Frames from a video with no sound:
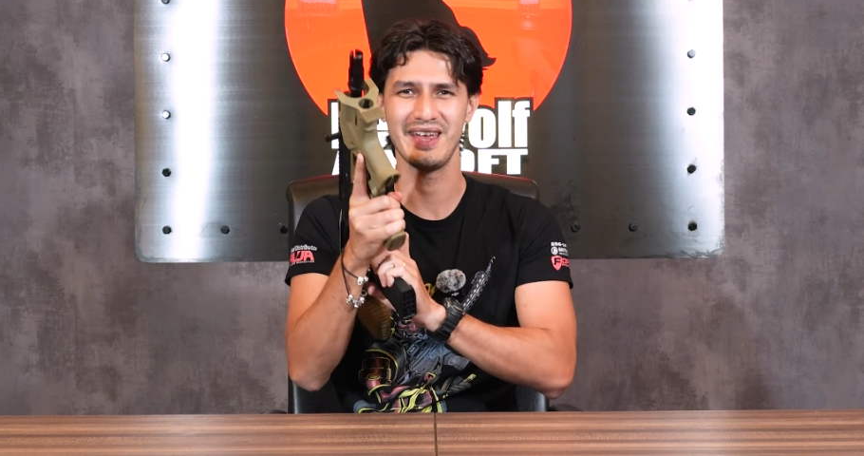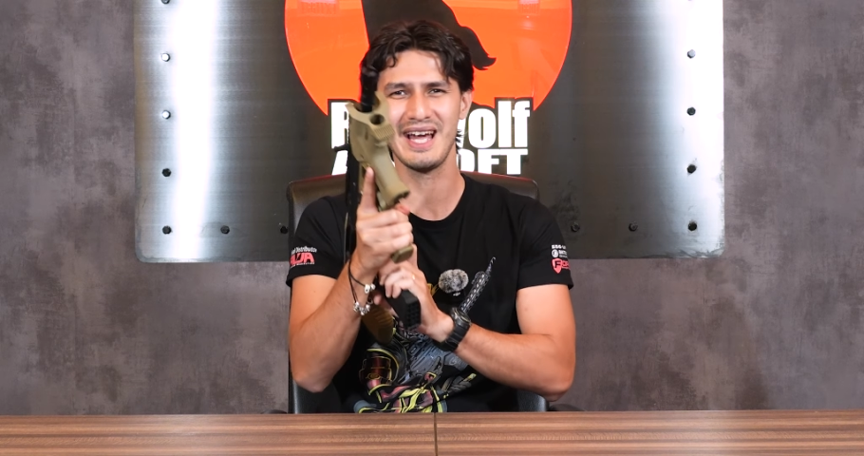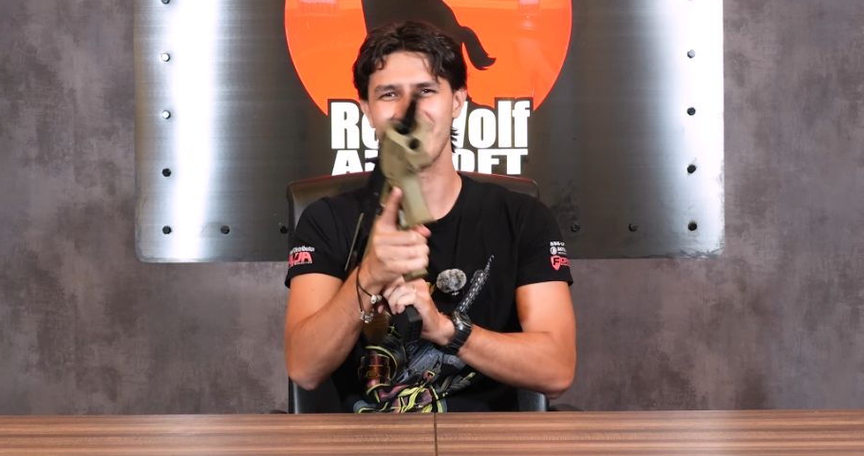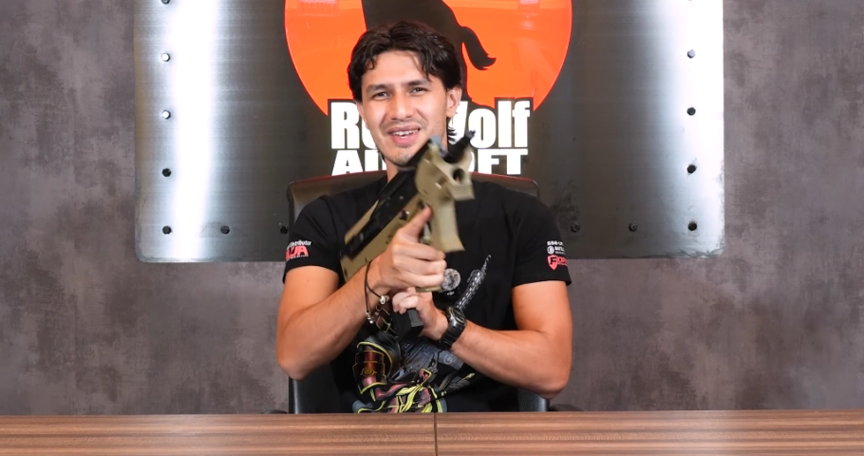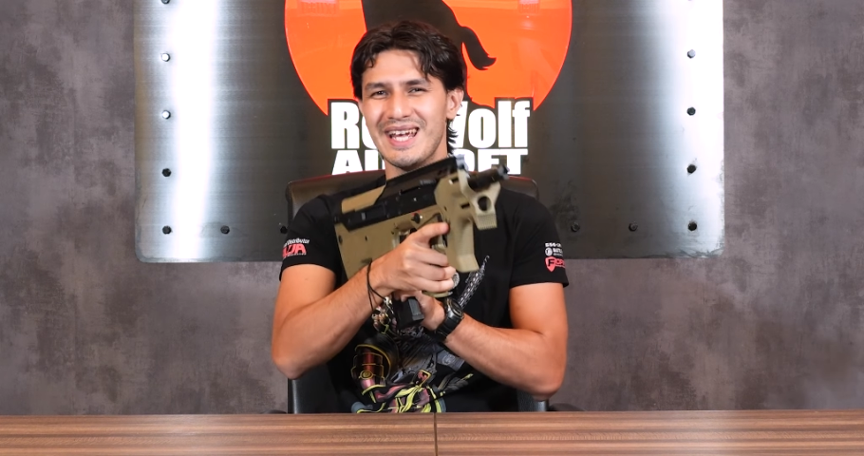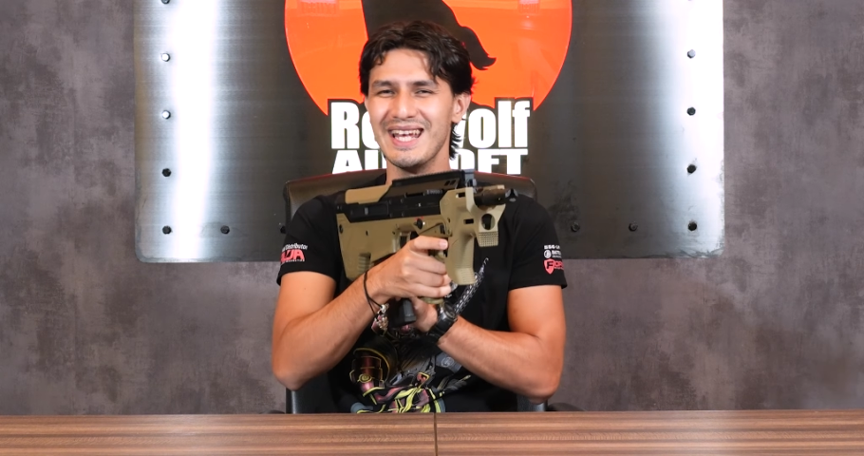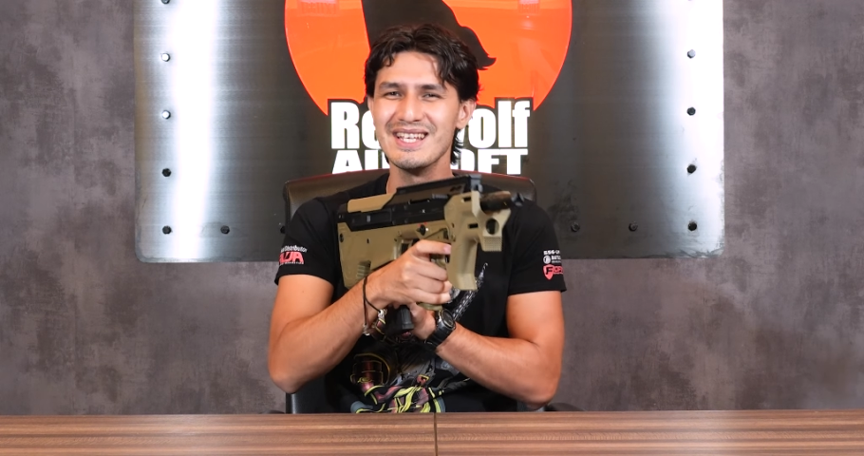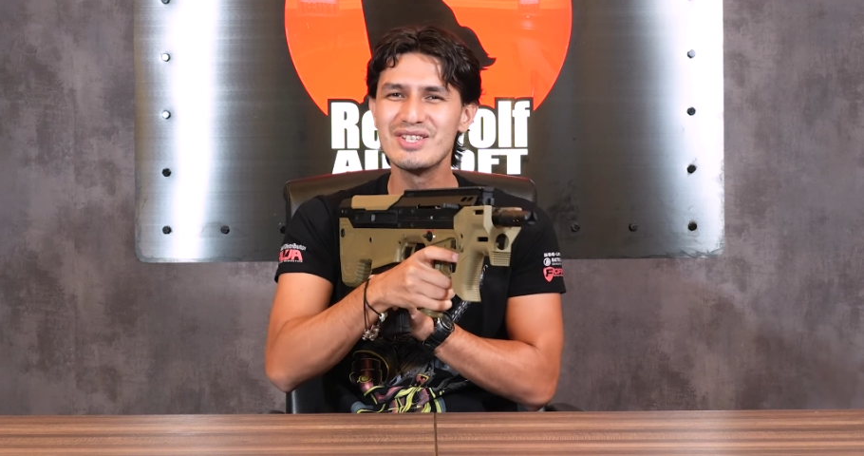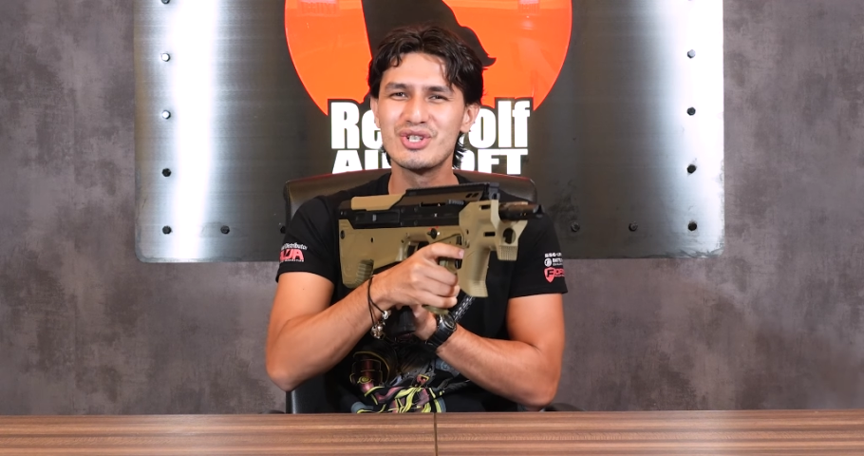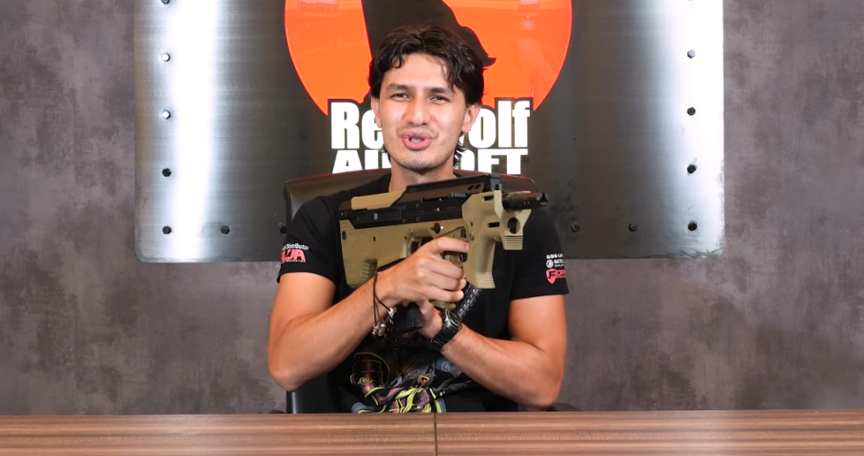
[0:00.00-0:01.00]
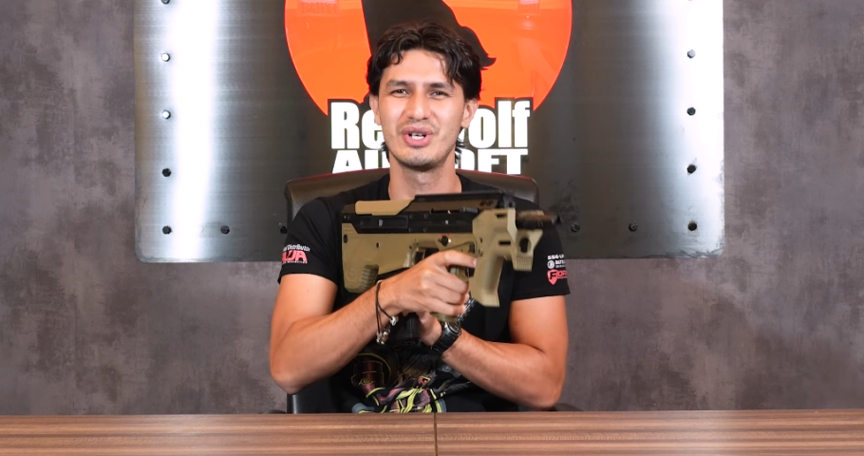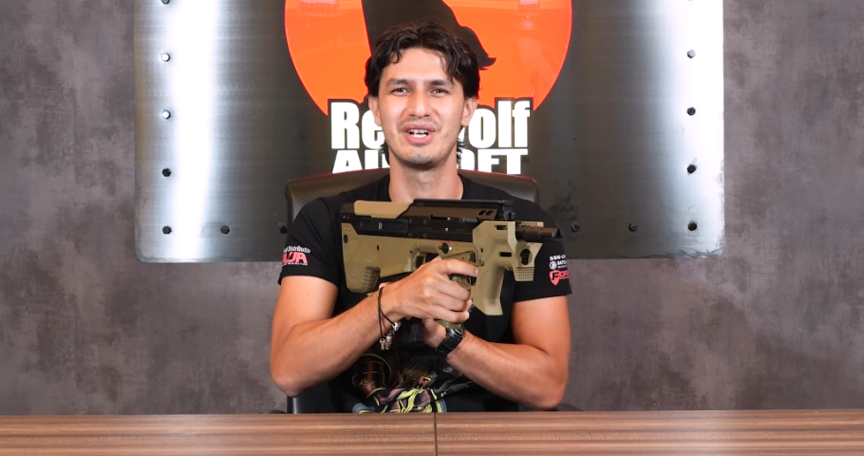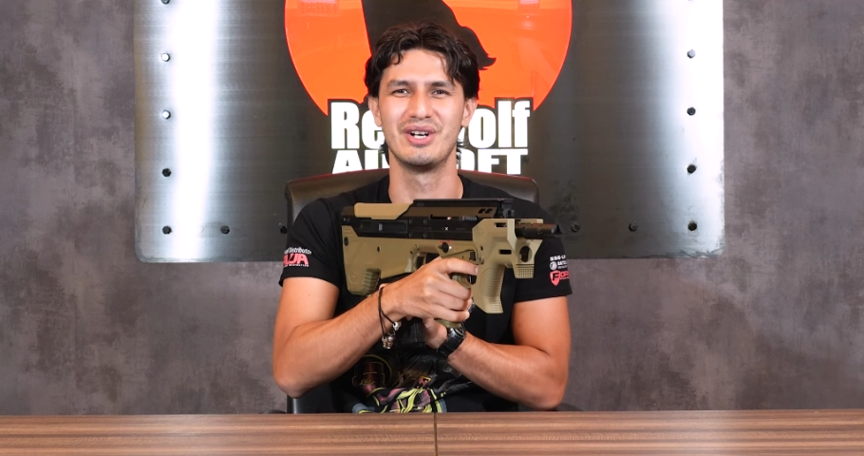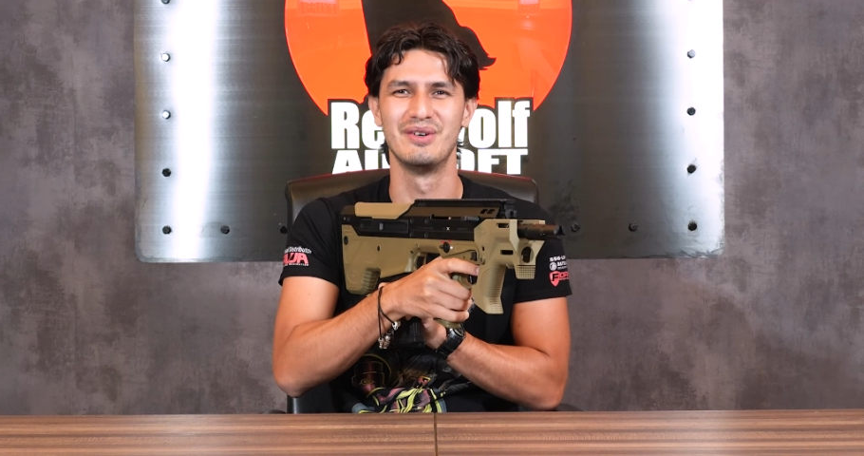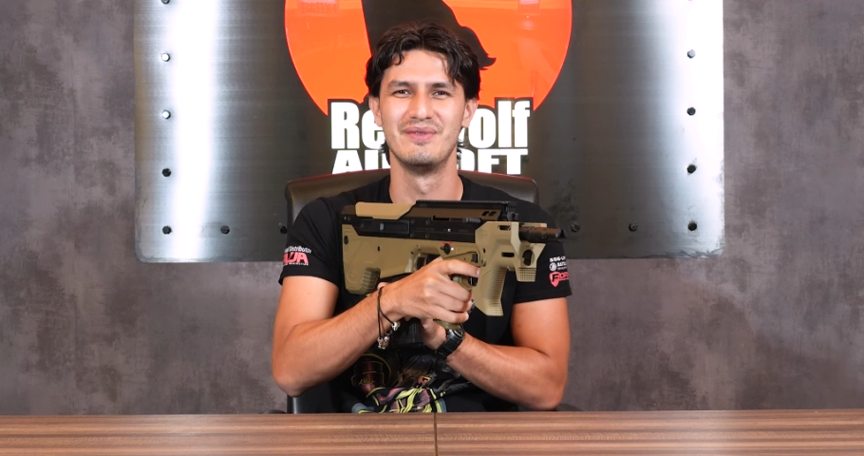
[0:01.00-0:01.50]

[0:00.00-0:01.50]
that is the trigger.